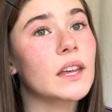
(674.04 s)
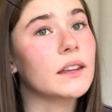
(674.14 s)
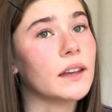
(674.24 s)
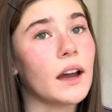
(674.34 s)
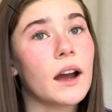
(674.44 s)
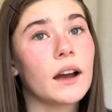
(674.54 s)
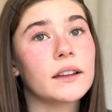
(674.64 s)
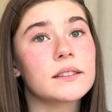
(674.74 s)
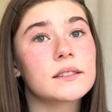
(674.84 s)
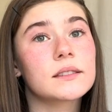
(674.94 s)
Yeah,
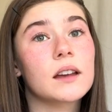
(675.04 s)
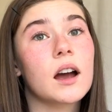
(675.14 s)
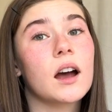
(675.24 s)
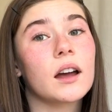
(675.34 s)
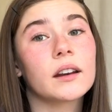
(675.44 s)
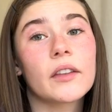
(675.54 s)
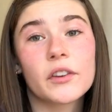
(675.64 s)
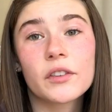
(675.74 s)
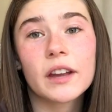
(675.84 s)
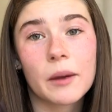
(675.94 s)
it's
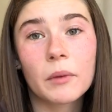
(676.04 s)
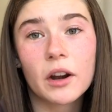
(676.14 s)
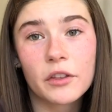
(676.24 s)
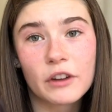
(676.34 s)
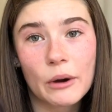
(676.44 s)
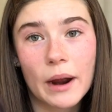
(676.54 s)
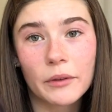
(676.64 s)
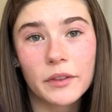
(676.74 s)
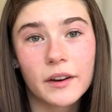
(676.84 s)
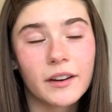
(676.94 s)
another thing I'm gonna throw
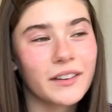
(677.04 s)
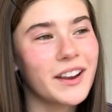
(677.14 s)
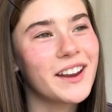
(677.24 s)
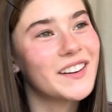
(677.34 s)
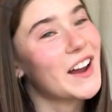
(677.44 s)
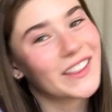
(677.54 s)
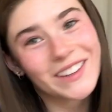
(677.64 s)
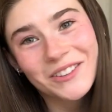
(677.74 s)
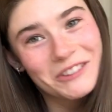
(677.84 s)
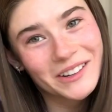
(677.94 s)
out there. Not
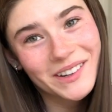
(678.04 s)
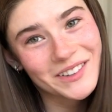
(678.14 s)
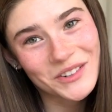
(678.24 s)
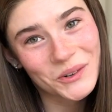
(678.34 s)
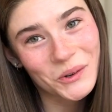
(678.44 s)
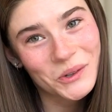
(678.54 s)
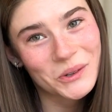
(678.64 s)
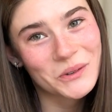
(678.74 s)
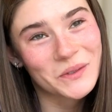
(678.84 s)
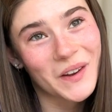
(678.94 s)
that you can control who
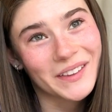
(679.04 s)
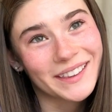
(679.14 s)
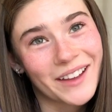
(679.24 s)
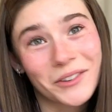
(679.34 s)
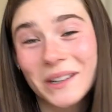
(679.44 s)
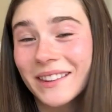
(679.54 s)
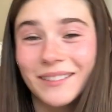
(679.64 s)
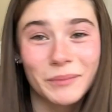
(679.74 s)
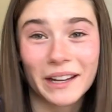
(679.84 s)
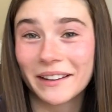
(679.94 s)
you fall in love
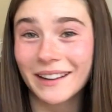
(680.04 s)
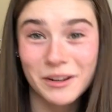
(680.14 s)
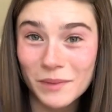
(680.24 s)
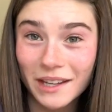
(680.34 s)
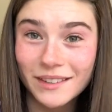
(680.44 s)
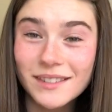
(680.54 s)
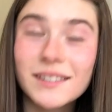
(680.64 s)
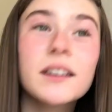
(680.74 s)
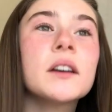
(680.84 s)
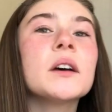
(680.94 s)
with by any means,
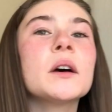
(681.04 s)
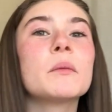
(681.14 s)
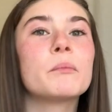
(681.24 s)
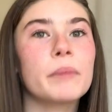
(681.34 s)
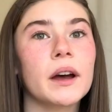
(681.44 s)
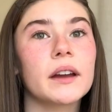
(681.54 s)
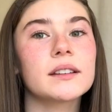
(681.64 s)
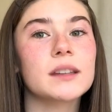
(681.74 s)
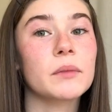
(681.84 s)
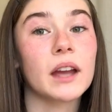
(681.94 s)
but
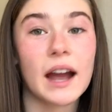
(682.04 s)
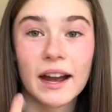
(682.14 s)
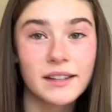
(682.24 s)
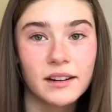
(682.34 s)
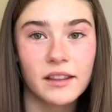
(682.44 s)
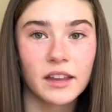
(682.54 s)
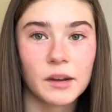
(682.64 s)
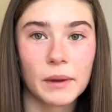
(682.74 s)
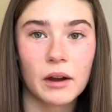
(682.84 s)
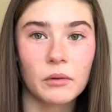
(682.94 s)
something I didn't think
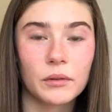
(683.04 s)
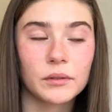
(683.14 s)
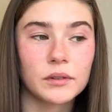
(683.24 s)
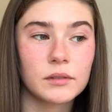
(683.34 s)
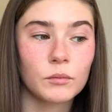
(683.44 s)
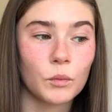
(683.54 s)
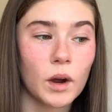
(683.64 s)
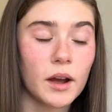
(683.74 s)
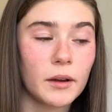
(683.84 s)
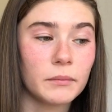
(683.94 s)
about
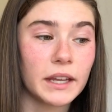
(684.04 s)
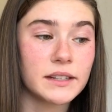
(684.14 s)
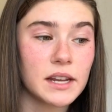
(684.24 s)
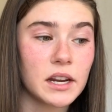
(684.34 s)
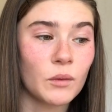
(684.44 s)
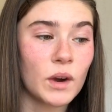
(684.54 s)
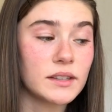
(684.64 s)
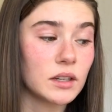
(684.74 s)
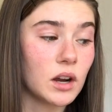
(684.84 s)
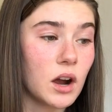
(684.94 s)
like dating
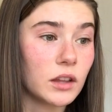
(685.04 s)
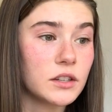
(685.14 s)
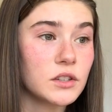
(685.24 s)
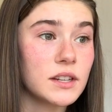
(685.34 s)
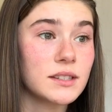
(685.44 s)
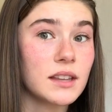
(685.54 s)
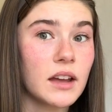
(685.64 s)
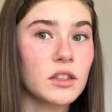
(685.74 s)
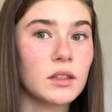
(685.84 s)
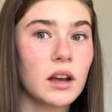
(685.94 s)
wise in college is
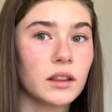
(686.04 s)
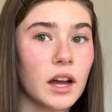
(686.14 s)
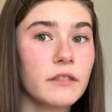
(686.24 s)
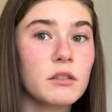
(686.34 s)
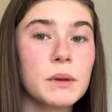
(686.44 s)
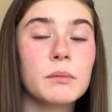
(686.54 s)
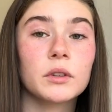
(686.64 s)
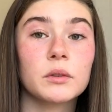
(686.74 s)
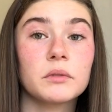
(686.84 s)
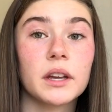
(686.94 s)
that a lot of the people
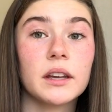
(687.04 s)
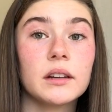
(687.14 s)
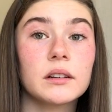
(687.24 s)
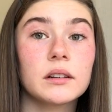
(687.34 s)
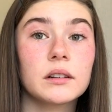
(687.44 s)
you date